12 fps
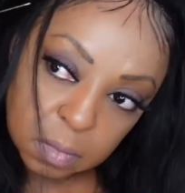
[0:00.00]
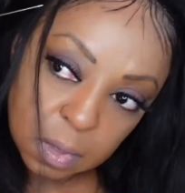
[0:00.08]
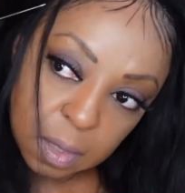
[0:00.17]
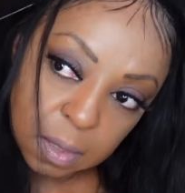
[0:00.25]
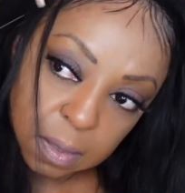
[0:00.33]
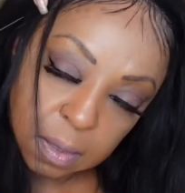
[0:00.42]

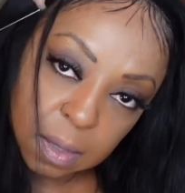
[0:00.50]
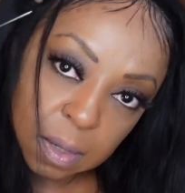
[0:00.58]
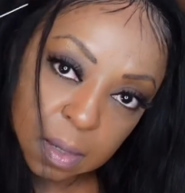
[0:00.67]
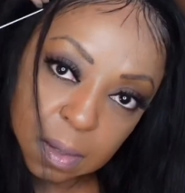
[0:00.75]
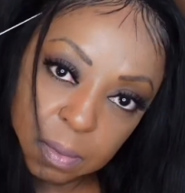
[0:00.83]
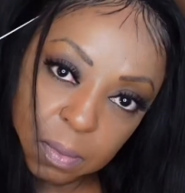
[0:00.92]
I
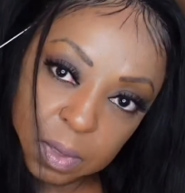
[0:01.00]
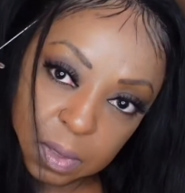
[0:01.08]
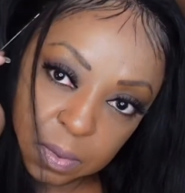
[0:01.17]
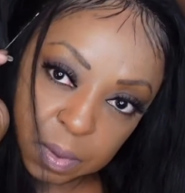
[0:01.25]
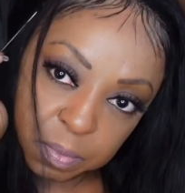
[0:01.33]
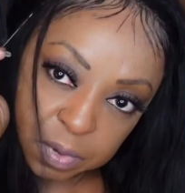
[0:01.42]
think we're
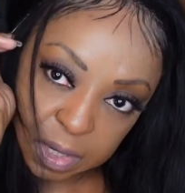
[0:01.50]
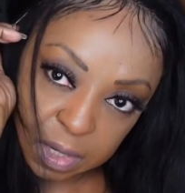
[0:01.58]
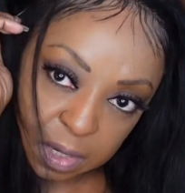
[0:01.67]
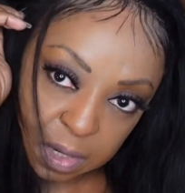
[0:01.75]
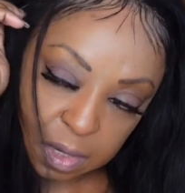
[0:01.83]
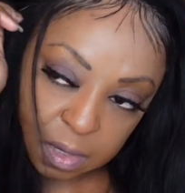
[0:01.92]
doing pretty
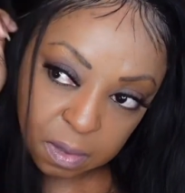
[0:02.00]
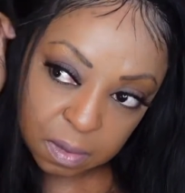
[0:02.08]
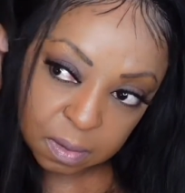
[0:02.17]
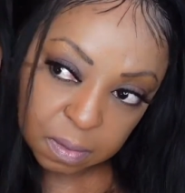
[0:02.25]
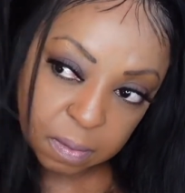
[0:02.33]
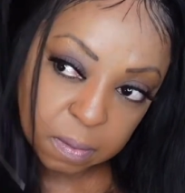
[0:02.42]
good.
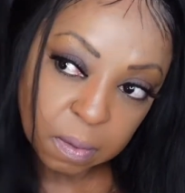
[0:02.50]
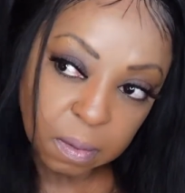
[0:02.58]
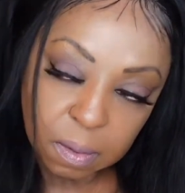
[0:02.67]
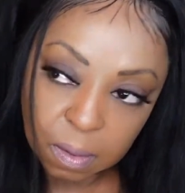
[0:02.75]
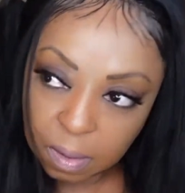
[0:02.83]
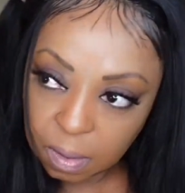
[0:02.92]

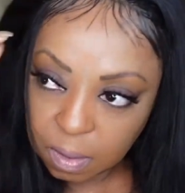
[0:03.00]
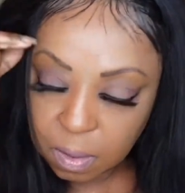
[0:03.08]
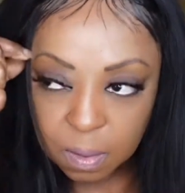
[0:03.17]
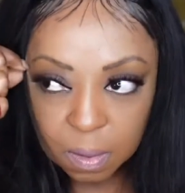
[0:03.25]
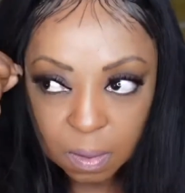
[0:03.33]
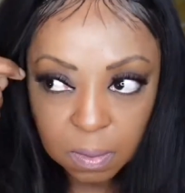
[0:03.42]

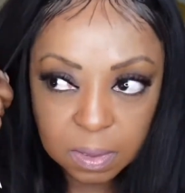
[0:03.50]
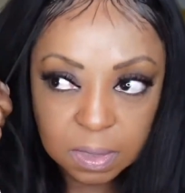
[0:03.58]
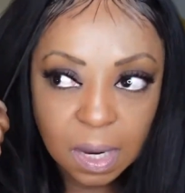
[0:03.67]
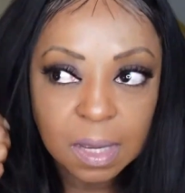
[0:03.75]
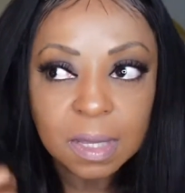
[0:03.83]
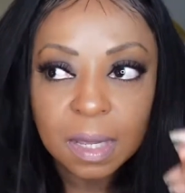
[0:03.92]
What
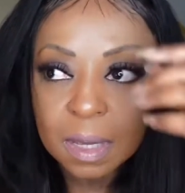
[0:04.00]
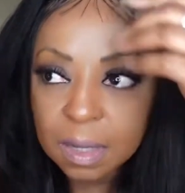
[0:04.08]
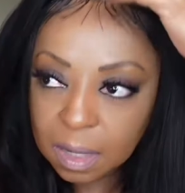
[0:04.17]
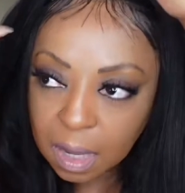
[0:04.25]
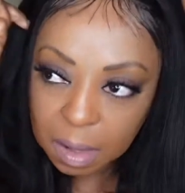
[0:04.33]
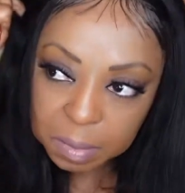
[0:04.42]
y'all
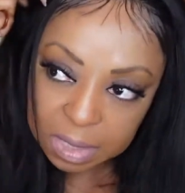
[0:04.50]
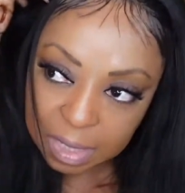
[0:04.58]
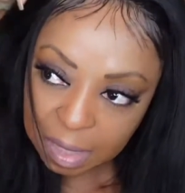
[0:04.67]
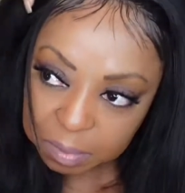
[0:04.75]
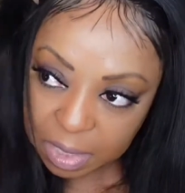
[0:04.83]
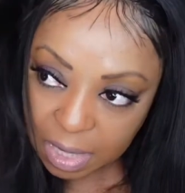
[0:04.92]
think? Comment
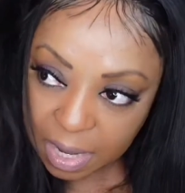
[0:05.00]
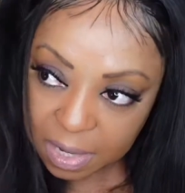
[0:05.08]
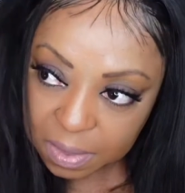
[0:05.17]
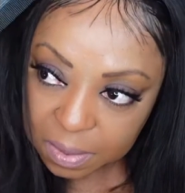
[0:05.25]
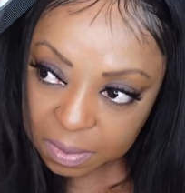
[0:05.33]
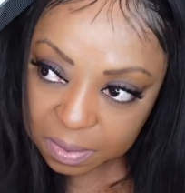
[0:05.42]
down
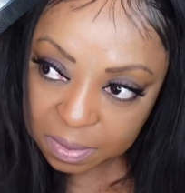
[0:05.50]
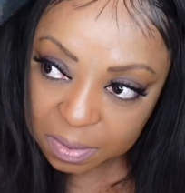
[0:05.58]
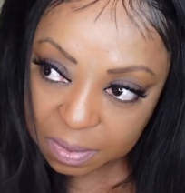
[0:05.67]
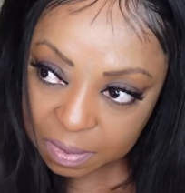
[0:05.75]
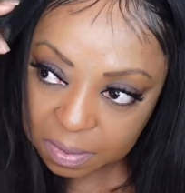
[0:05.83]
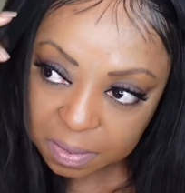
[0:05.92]

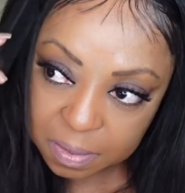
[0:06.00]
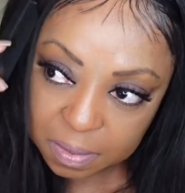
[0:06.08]
below.